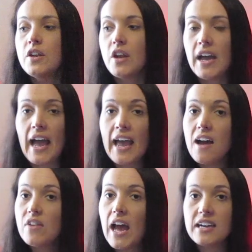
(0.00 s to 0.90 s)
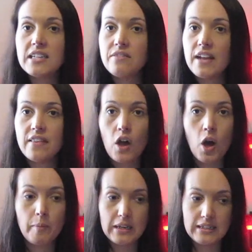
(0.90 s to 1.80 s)
Now, I haven't actually read the
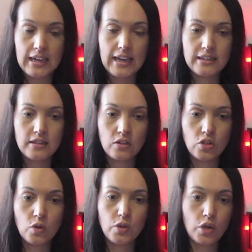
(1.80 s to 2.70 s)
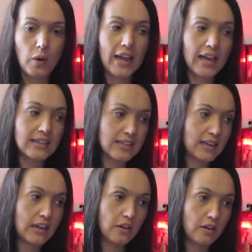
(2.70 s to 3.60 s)
comics, guys, so, you know, I can't sit
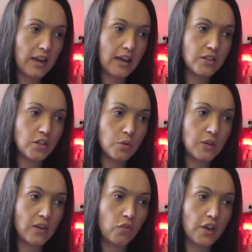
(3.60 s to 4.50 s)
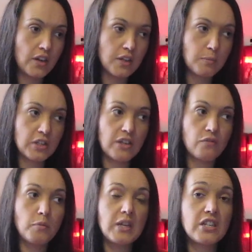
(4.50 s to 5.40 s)
here and, you know, give out as much
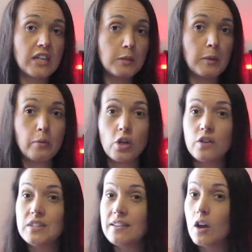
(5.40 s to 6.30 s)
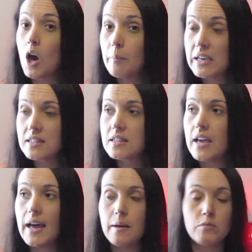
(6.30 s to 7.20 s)
information as people who have seen the comics,
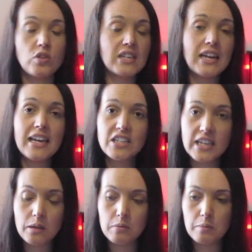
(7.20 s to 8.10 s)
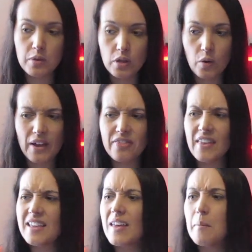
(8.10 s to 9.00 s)
um, so you can educate me below. I
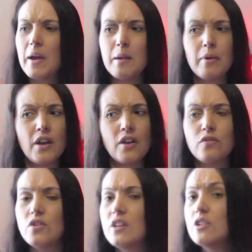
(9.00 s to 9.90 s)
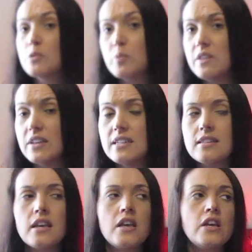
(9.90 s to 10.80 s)
think that might have been out a few years
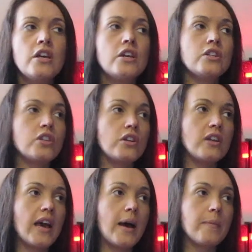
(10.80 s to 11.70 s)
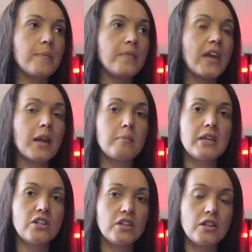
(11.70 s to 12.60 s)
previous to um, the
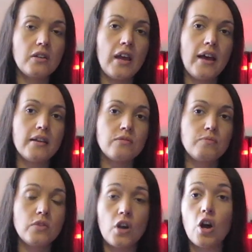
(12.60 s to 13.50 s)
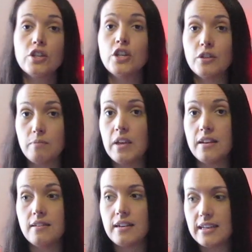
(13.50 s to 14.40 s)
animation, uh, the cartoon
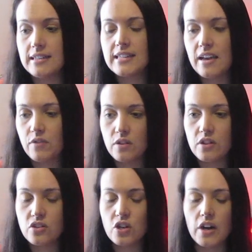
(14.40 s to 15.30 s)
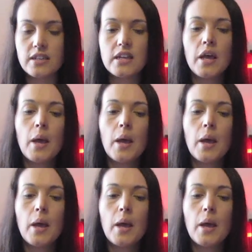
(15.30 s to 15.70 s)
in 87 that started.